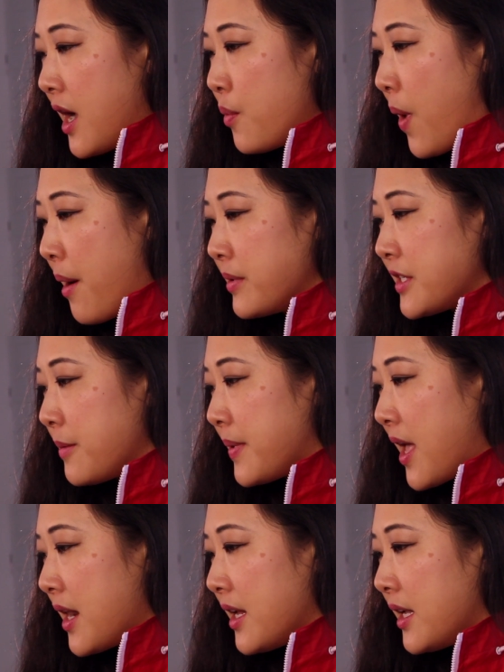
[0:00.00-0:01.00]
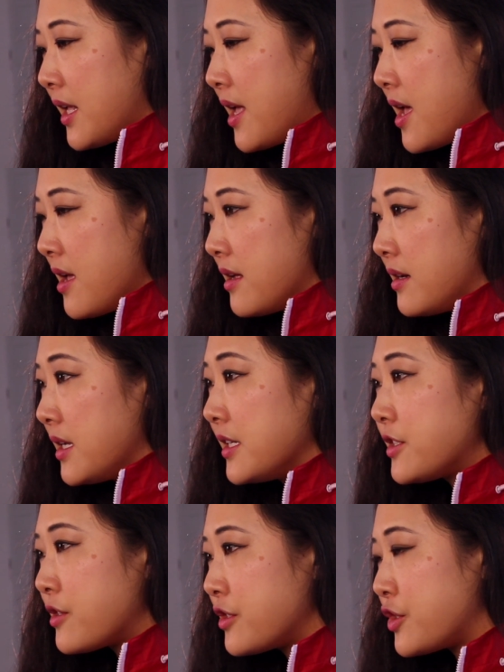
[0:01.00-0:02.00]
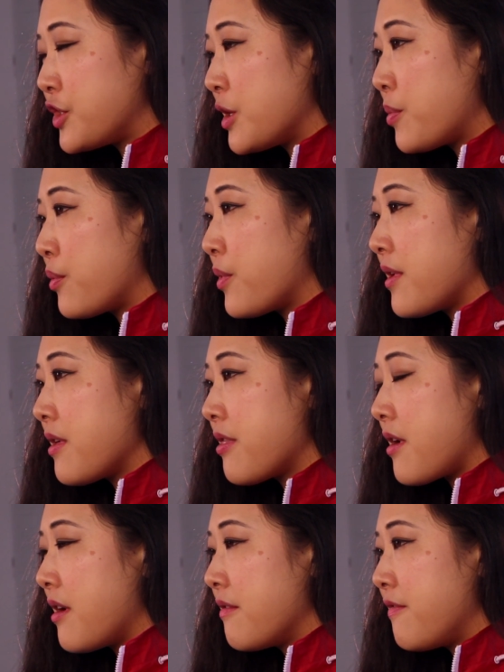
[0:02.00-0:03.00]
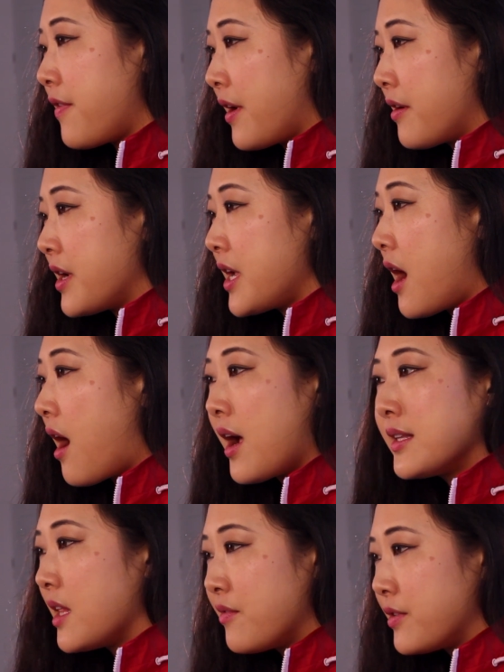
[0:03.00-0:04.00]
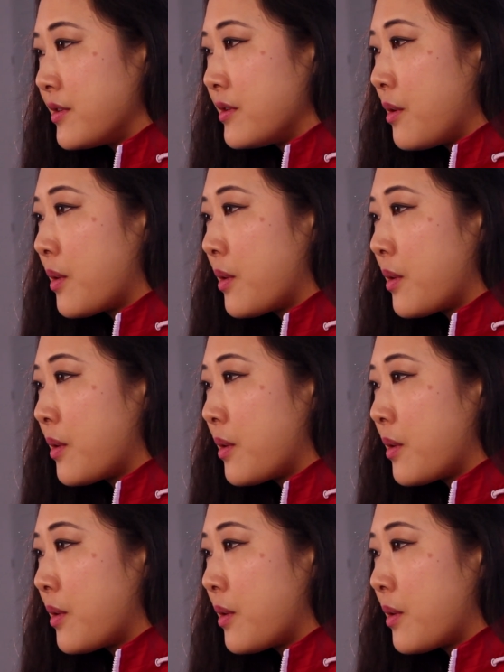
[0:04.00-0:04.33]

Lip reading: I wound up getting an internship with a very high-level